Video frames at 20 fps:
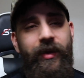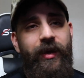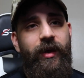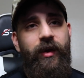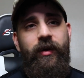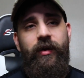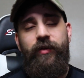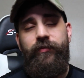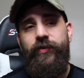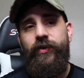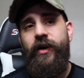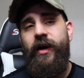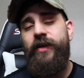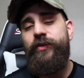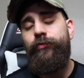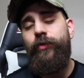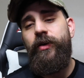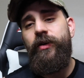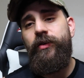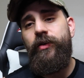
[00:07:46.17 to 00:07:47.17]
If you guys
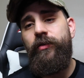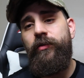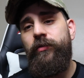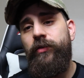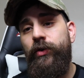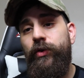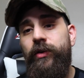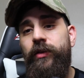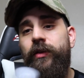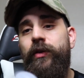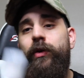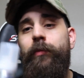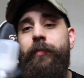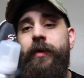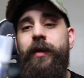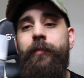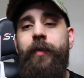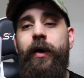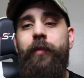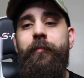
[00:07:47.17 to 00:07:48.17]
want to learn a little
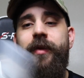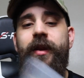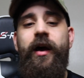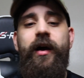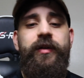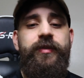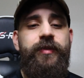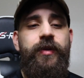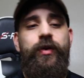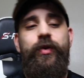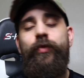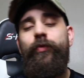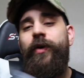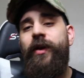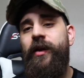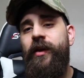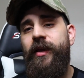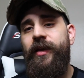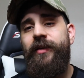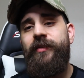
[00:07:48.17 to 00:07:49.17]
bit about Minoxidil and what
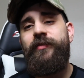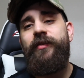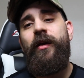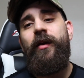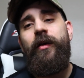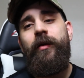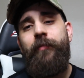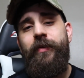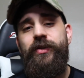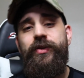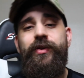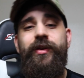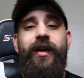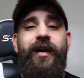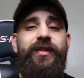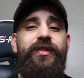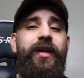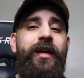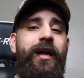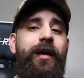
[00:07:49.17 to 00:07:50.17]
it is, make sure you
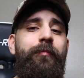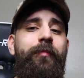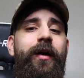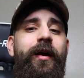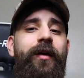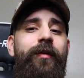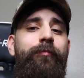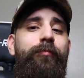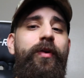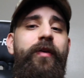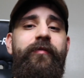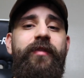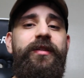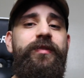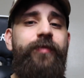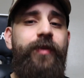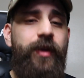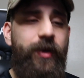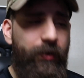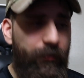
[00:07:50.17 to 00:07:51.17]
guys check out my previous
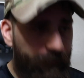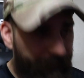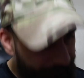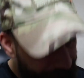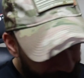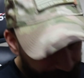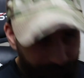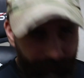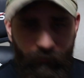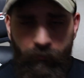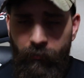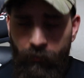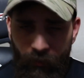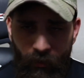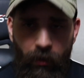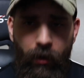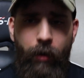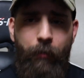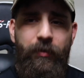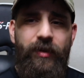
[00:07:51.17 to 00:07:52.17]
video.
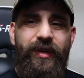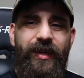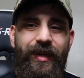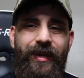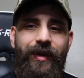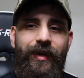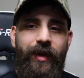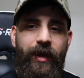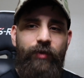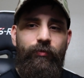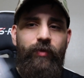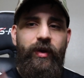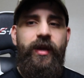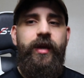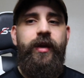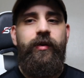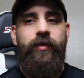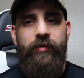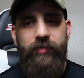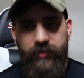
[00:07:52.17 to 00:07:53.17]
I'm gonna link it again right
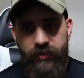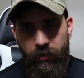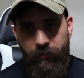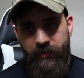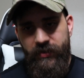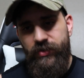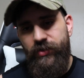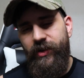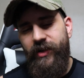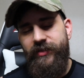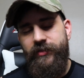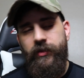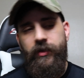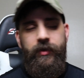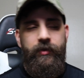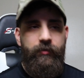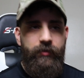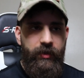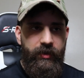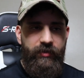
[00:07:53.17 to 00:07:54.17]
here, so make sure you guys
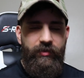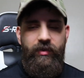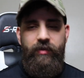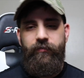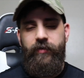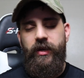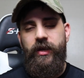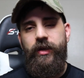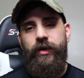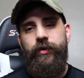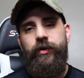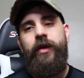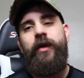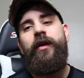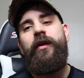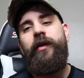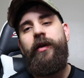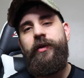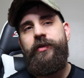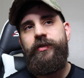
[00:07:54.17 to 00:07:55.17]
click on that video.
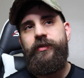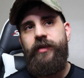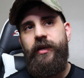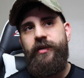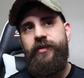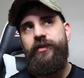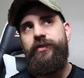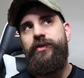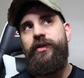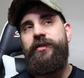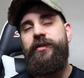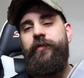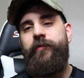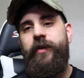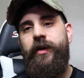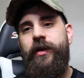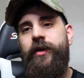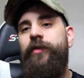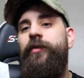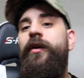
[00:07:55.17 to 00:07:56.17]
It's just a suggested
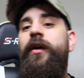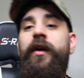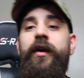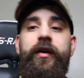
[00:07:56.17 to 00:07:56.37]
video.